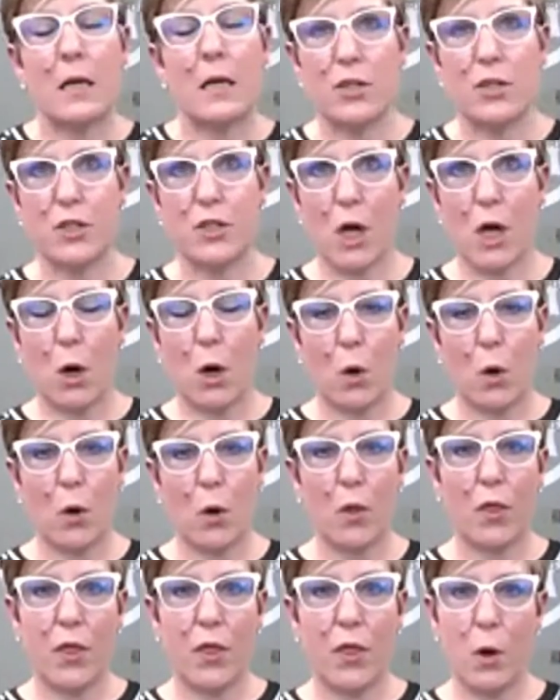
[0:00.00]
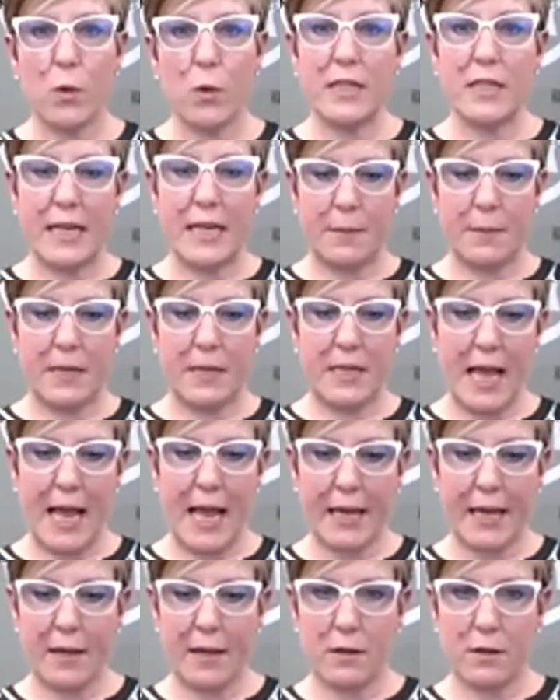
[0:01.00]
So those need to be
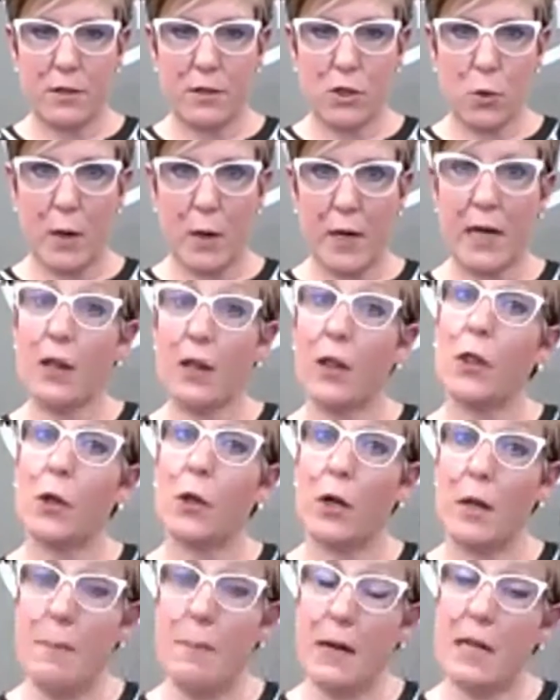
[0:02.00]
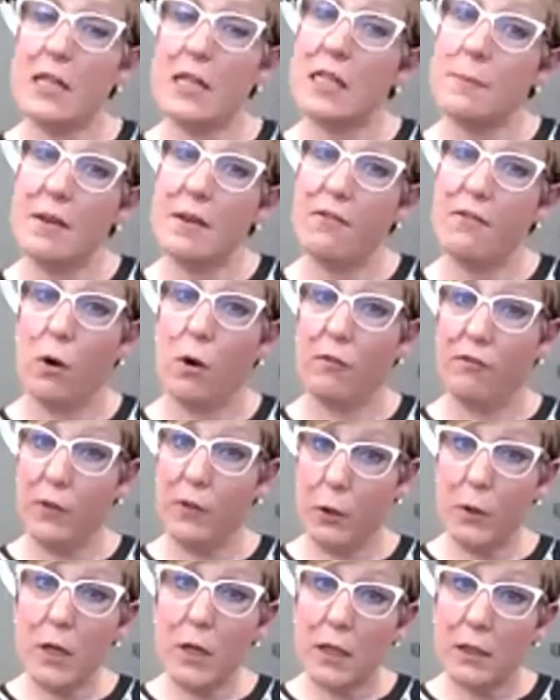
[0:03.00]
taken 20 to 30 minutes before
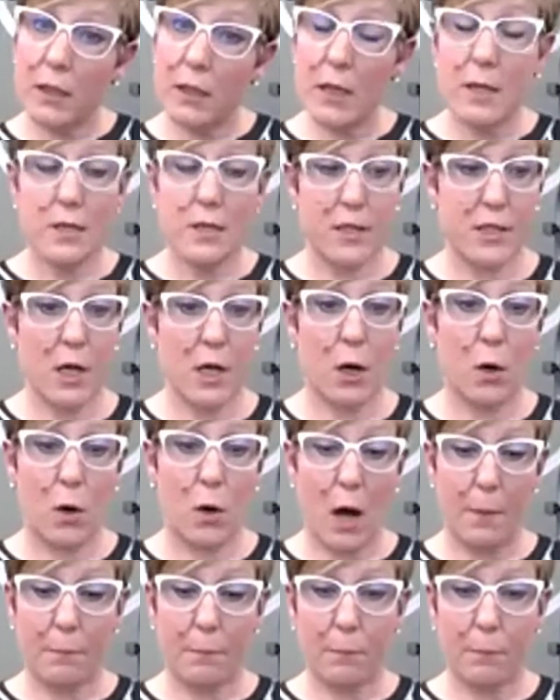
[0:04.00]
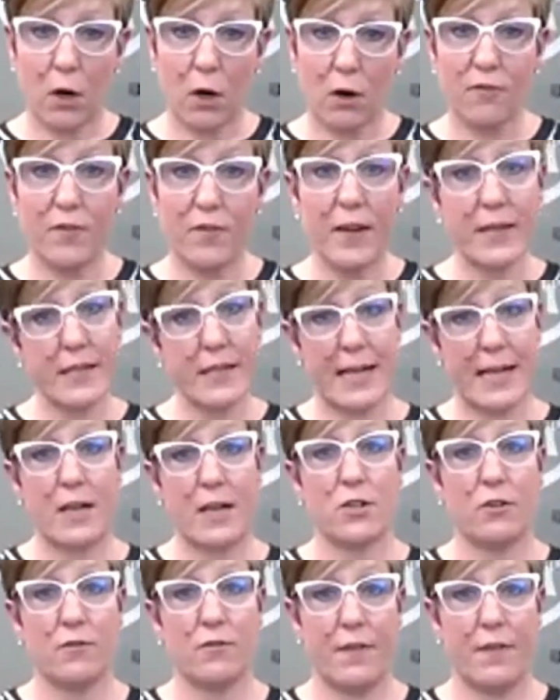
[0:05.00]
food. So a perfect
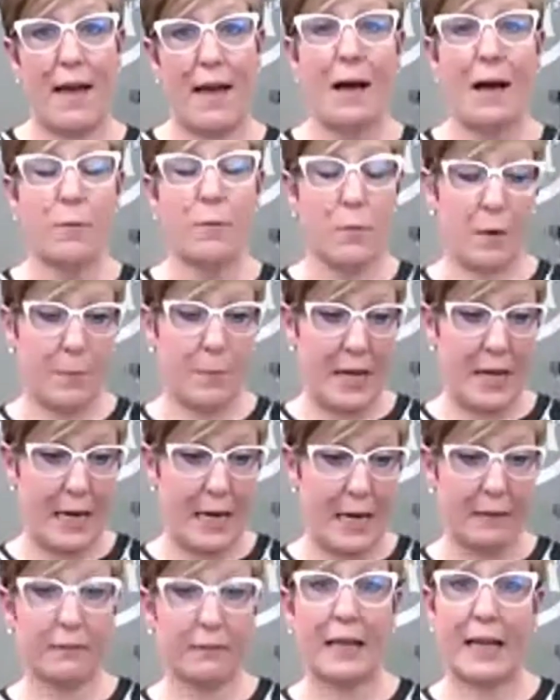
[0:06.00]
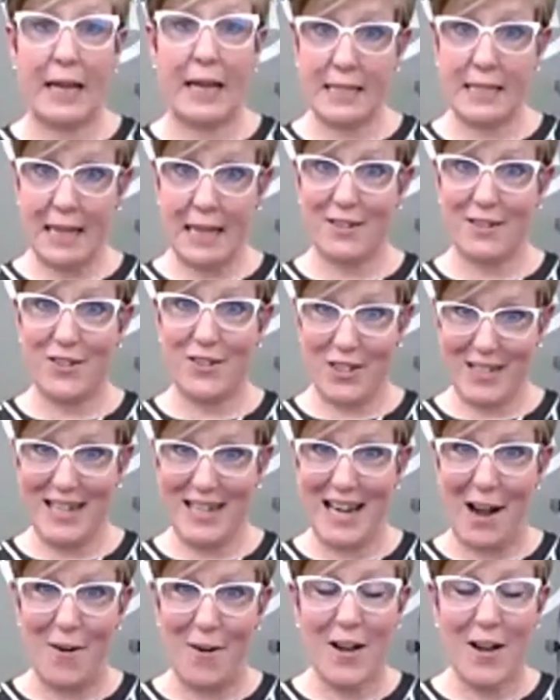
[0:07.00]
schedule for that would be, like I said
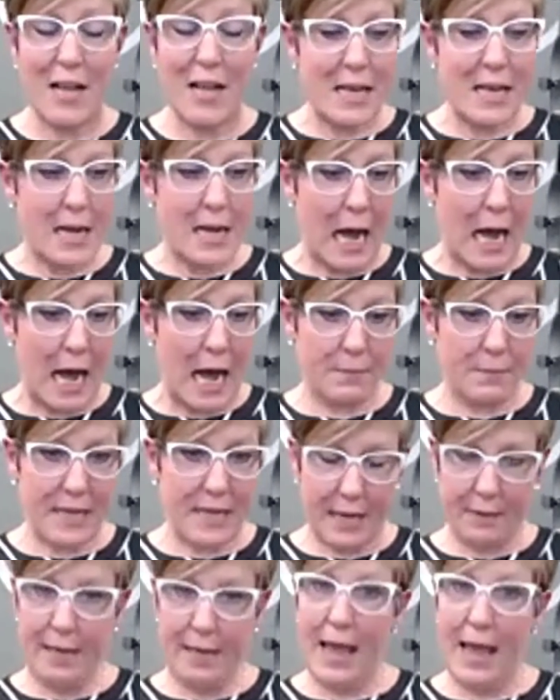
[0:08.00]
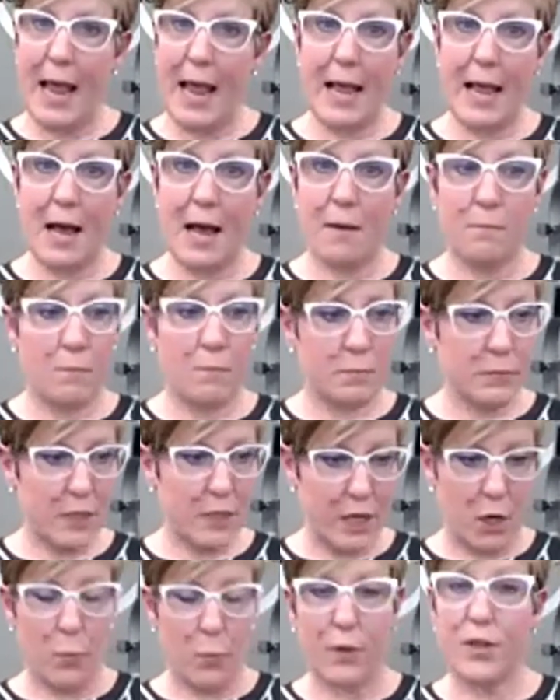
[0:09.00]
just now, um, taking the AM,
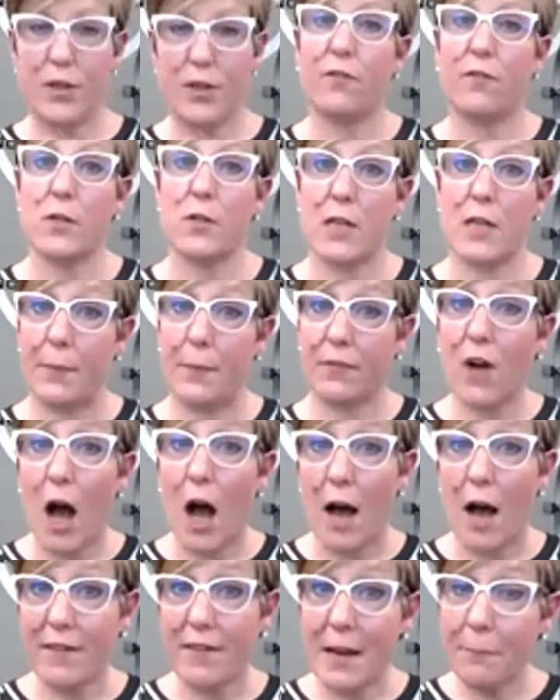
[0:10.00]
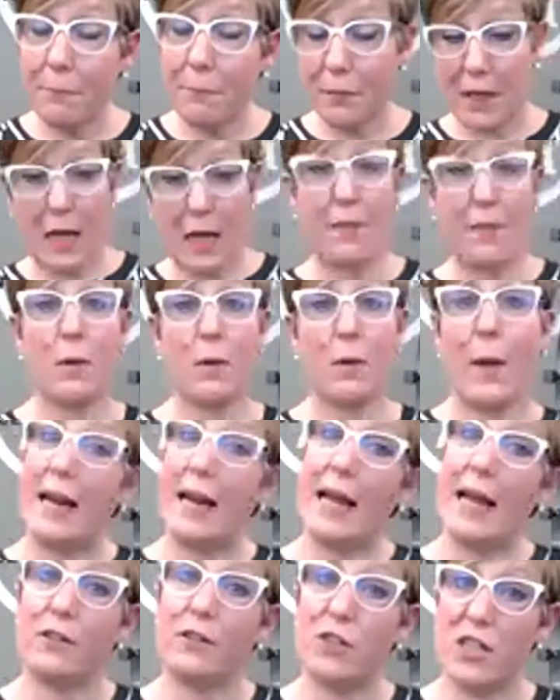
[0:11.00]
you know, with your first cup of coffee and then
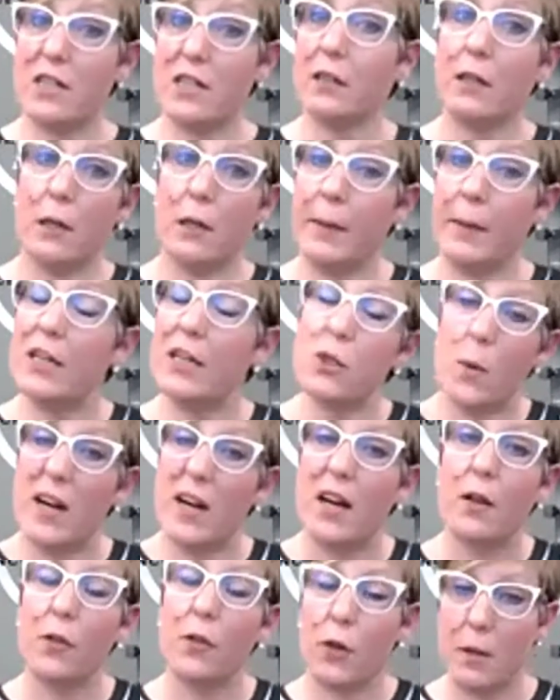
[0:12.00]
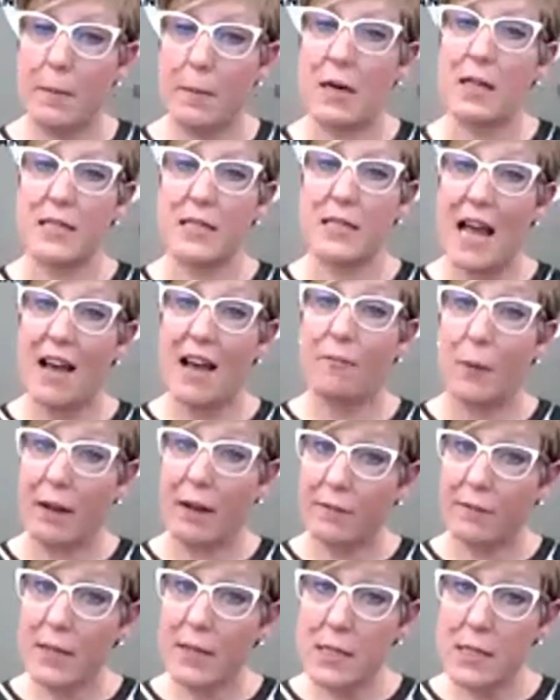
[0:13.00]
waiting just a little bit, 20 to 30 minutes to have
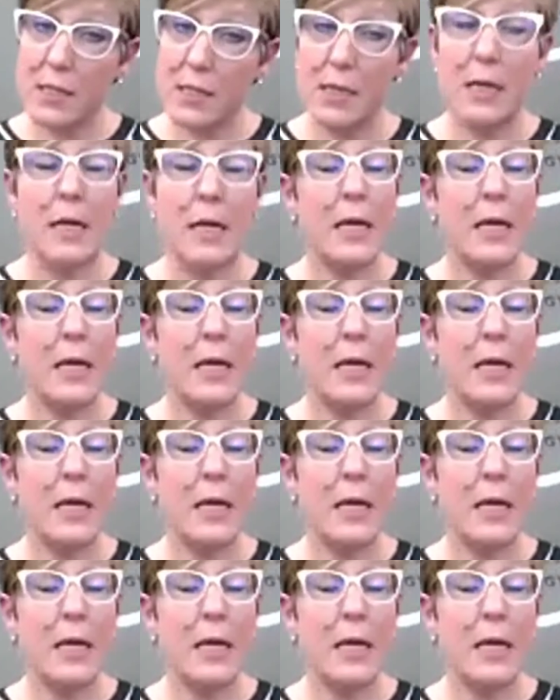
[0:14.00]
breakfast.